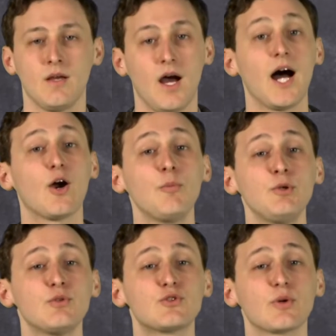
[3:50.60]
I hope you
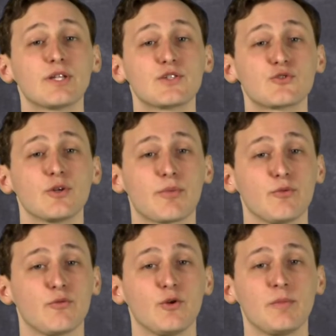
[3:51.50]
enjoyed this trip through
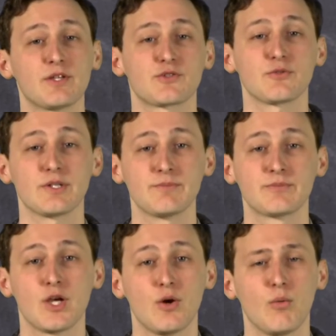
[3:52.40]
film history.
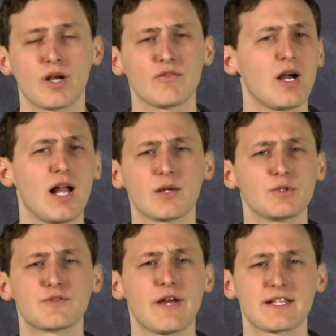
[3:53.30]
Whatever Hollywood's
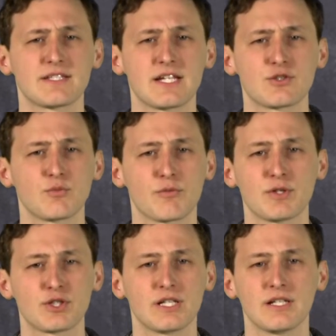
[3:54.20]
fascination with
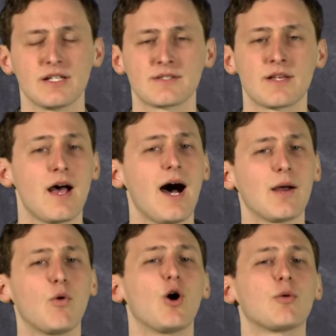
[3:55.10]
Michigan is, I
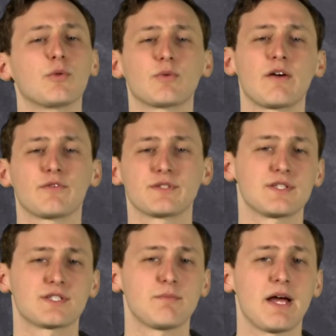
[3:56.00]
welcome the references
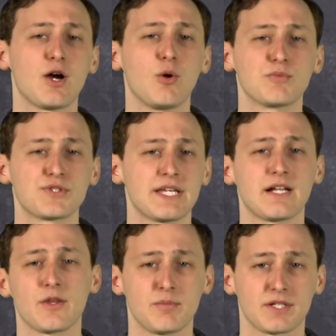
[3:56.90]
to my home state on
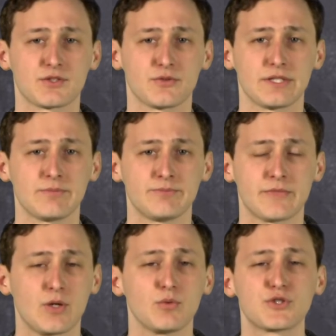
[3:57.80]
the big screen.
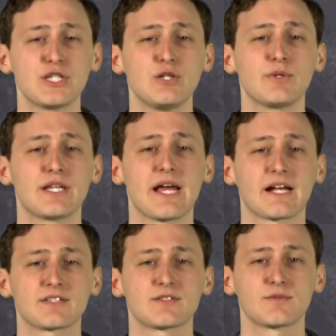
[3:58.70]
We'll see you in the
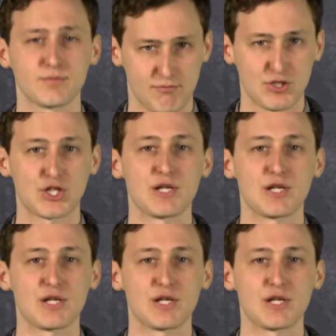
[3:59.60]
next Michigan